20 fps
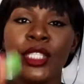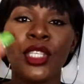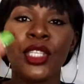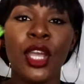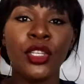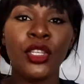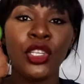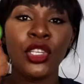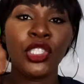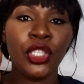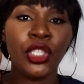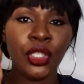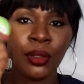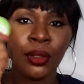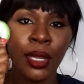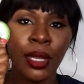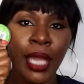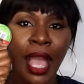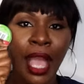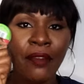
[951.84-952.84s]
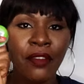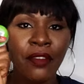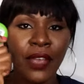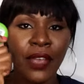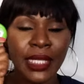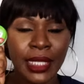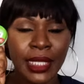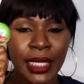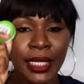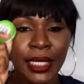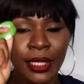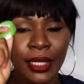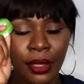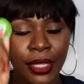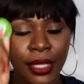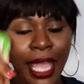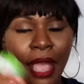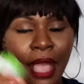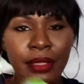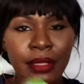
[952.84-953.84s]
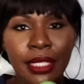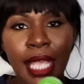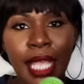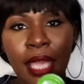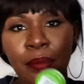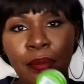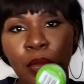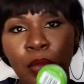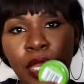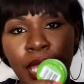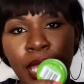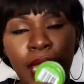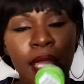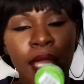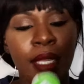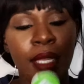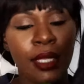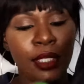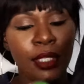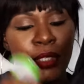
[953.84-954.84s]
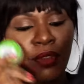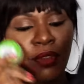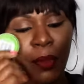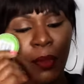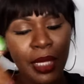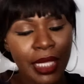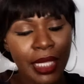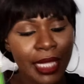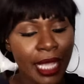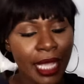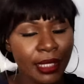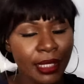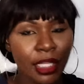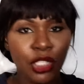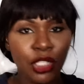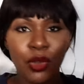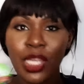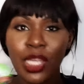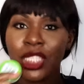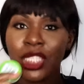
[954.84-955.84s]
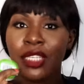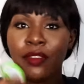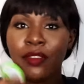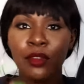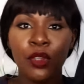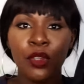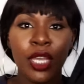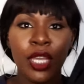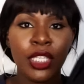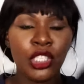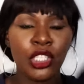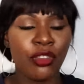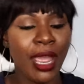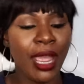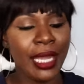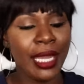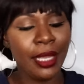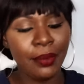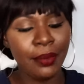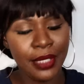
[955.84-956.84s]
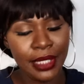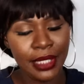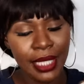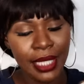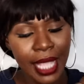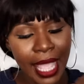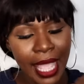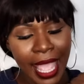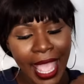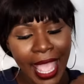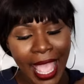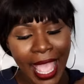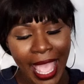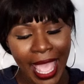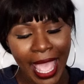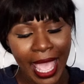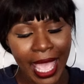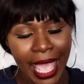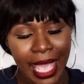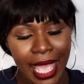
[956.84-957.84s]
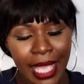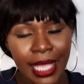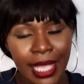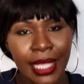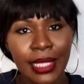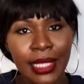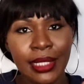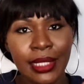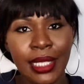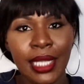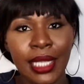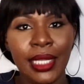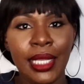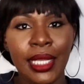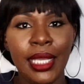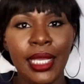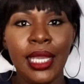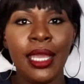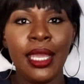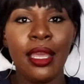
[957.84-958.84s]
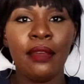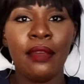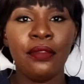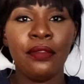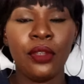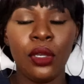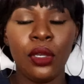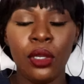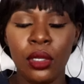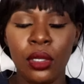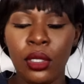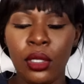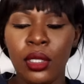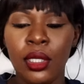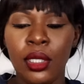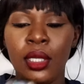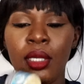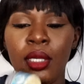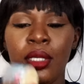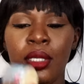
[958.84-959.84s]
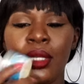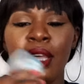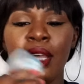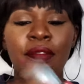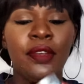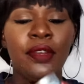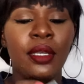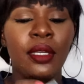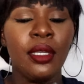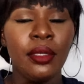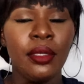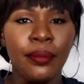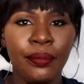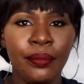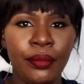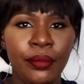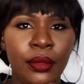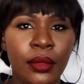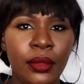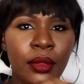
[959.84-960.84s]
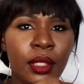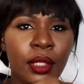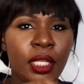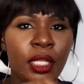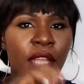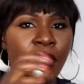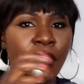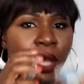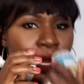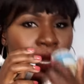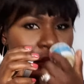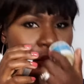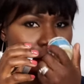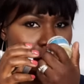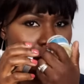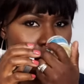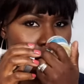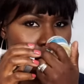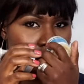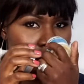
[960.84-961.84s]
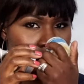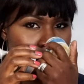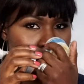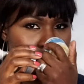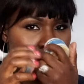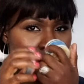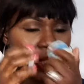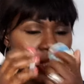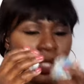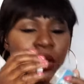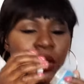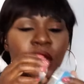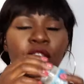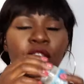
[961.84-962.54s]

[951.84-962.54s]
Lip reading: so I usually have a Vaseline on the outside pocket to remedy that situation if I've got any dry lips. And here I've got another hand cream. This